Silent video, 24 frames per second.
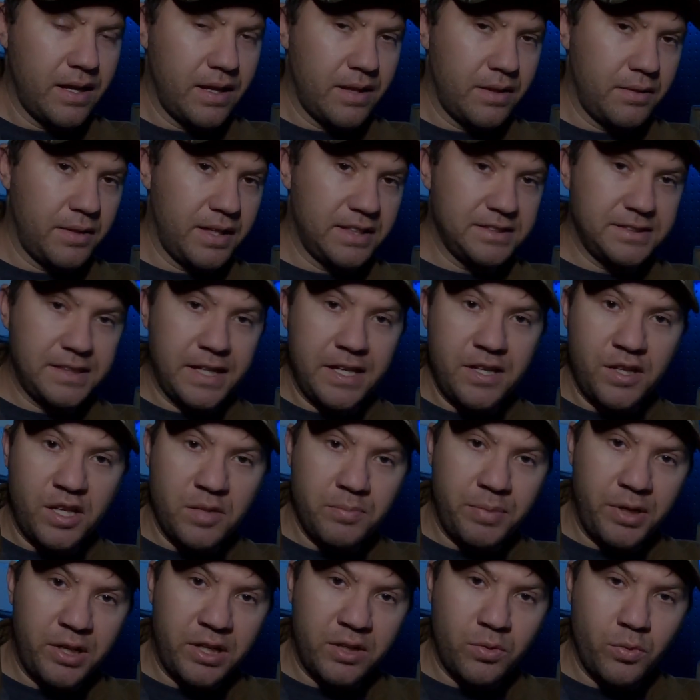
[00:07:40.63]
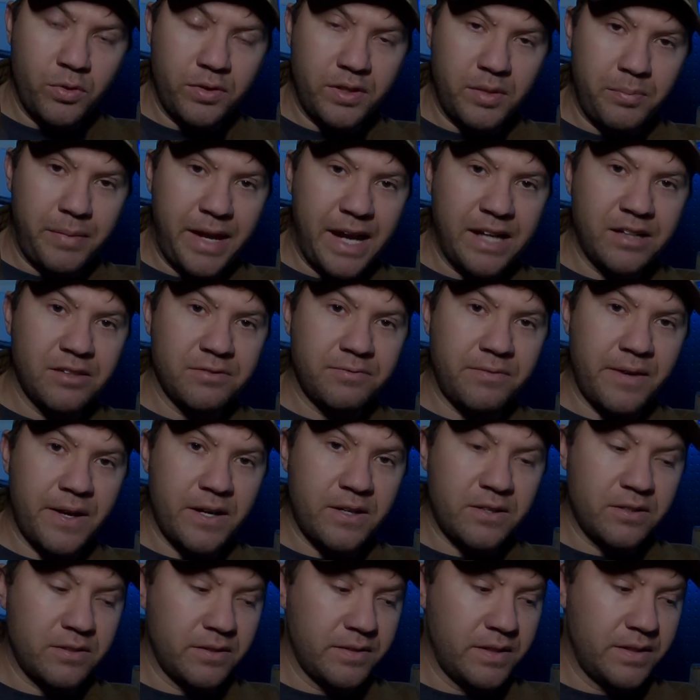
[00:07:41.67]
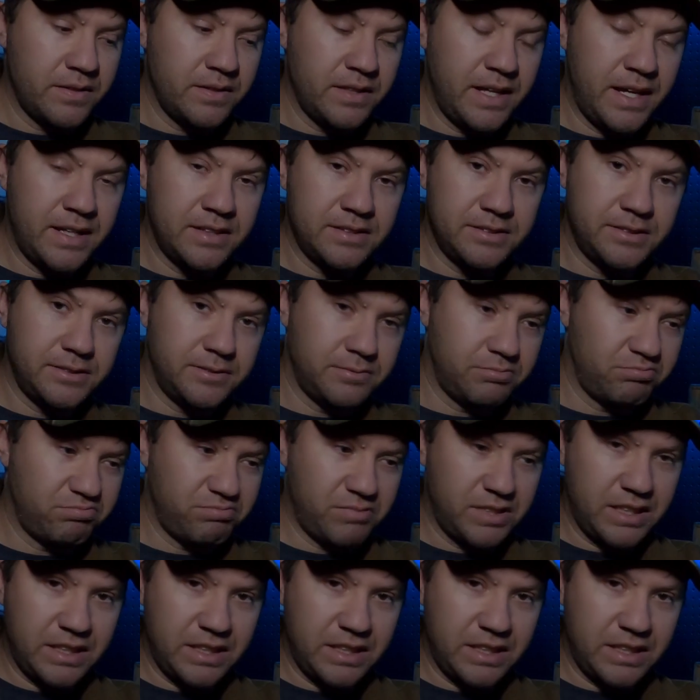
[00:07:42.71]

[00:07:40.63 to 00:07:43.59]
they say you compare it with a magnifier, and then that's